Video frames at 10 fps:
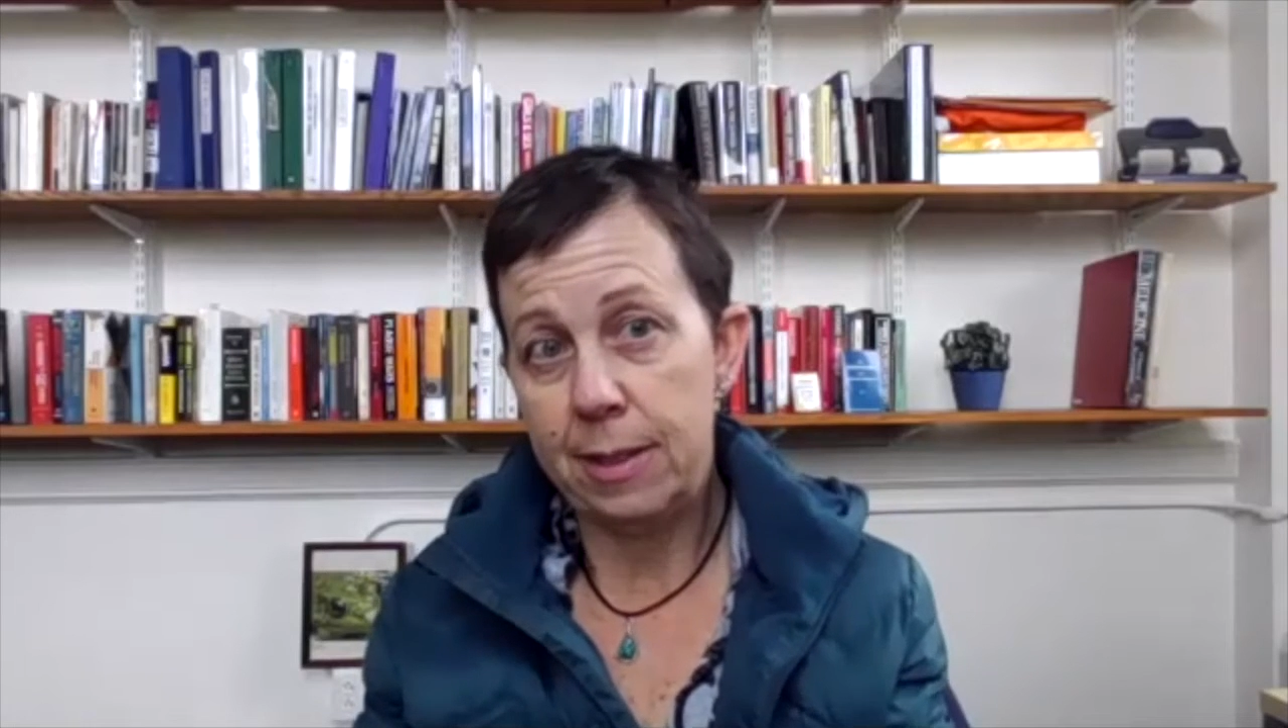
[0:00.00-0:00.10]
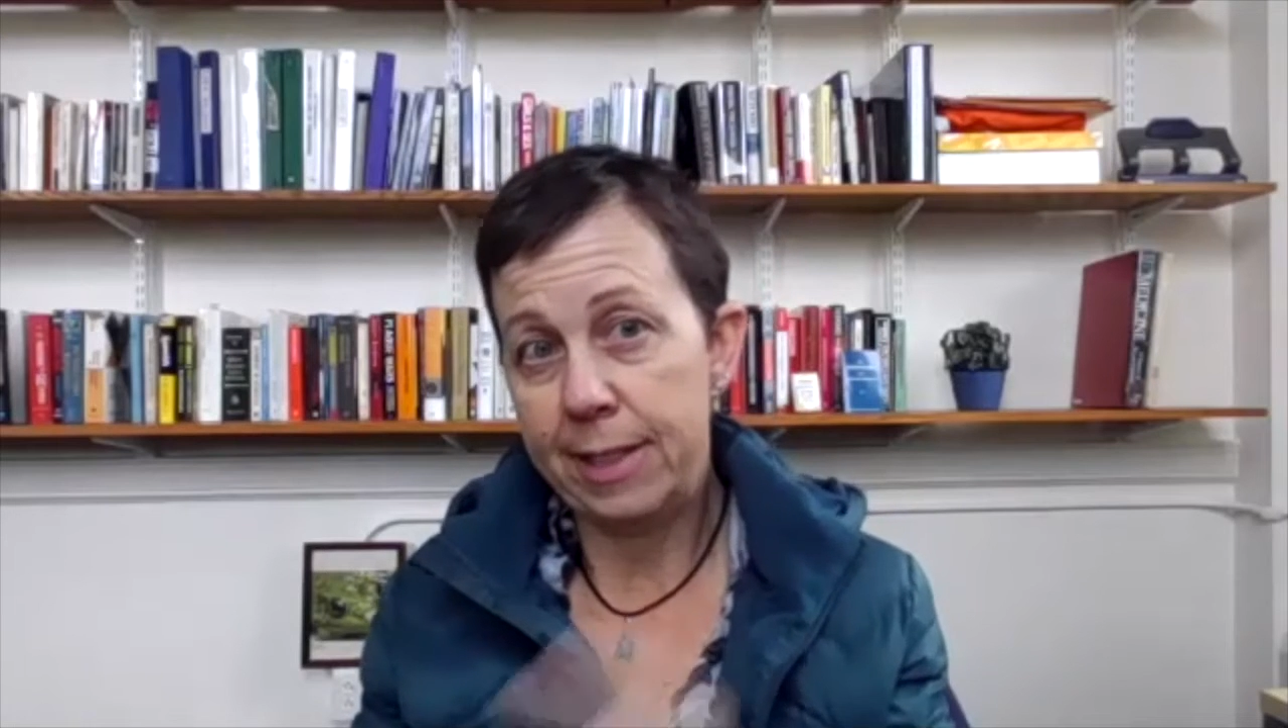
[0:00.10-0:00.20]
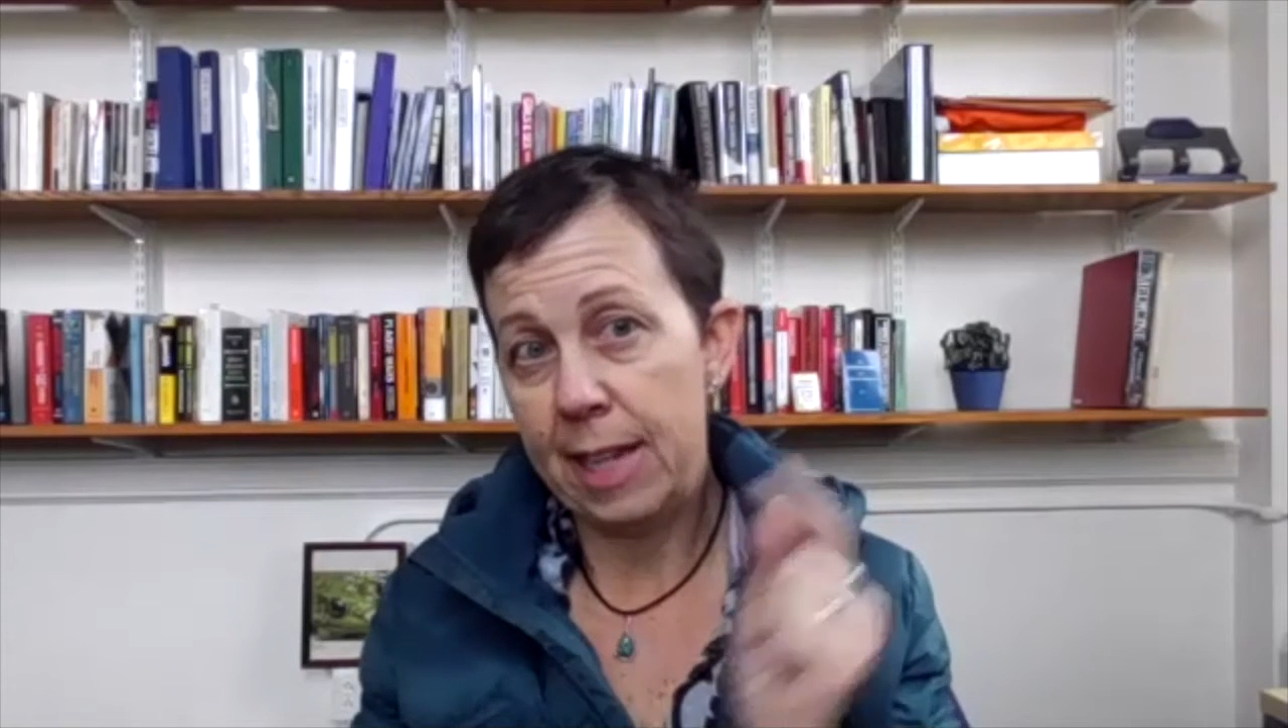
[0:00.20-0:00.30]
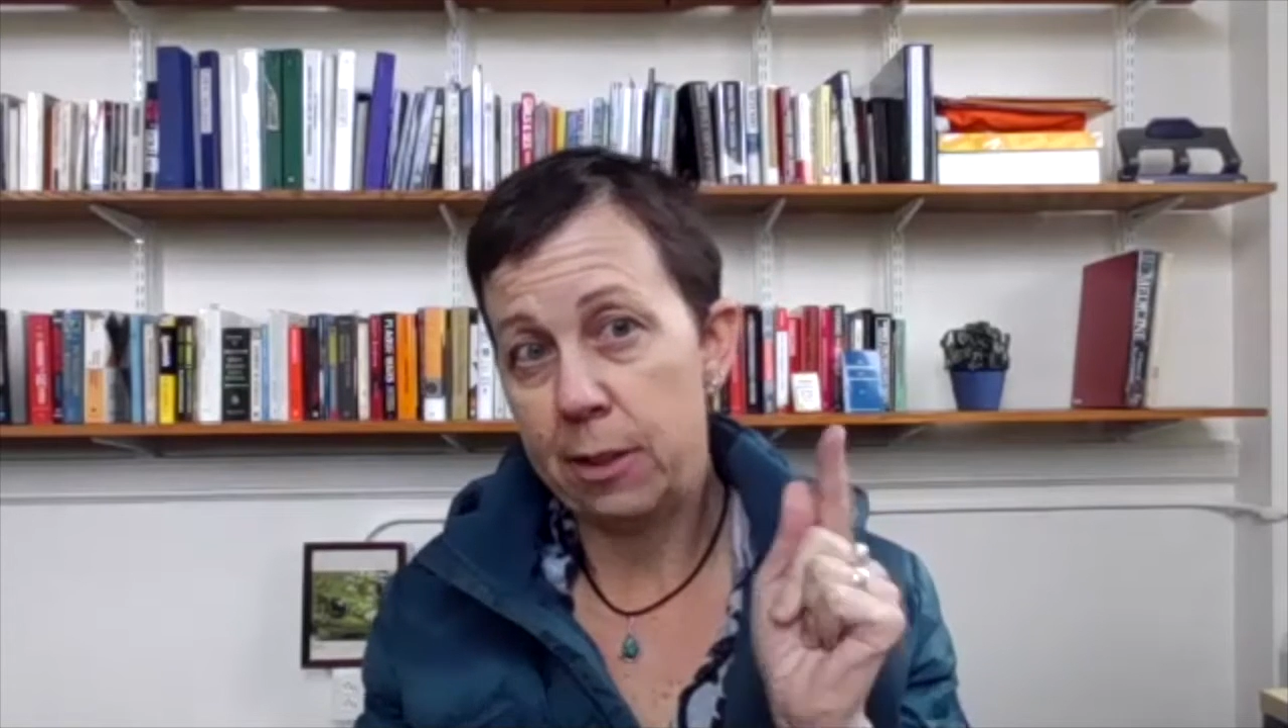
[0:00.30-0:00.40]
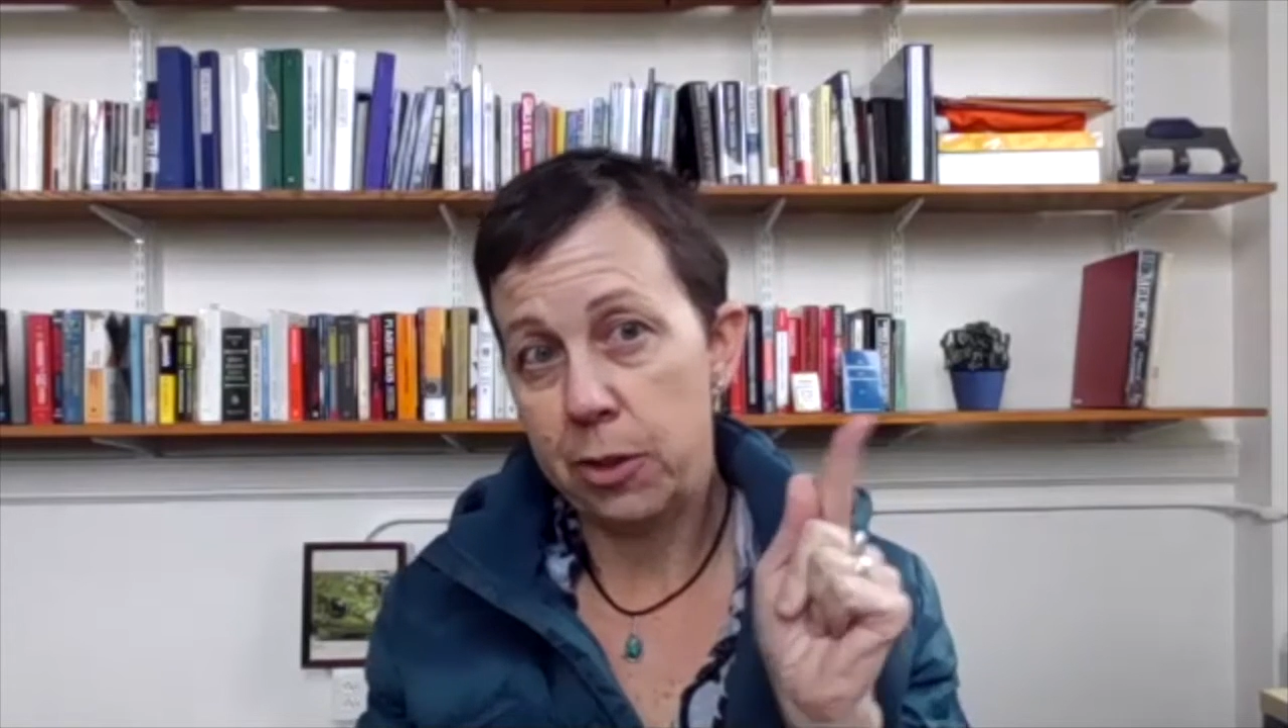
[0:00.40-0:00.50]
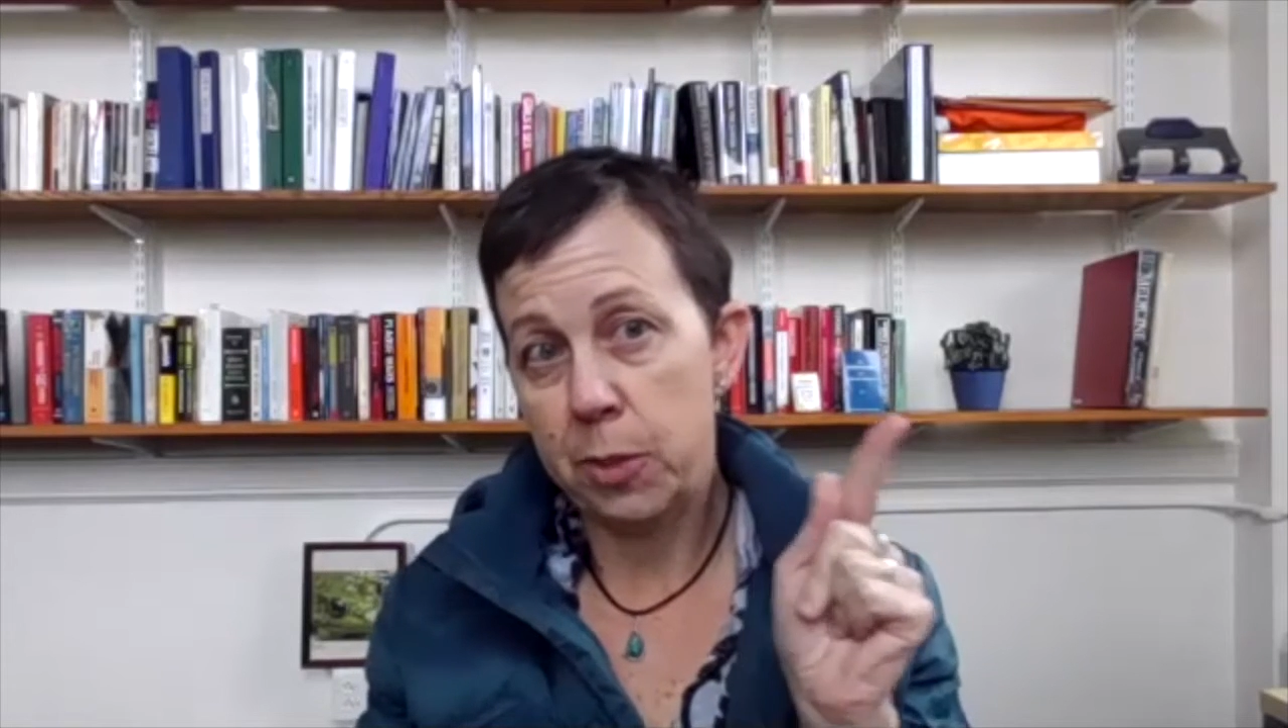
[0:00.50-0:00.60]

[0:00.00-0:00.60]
that little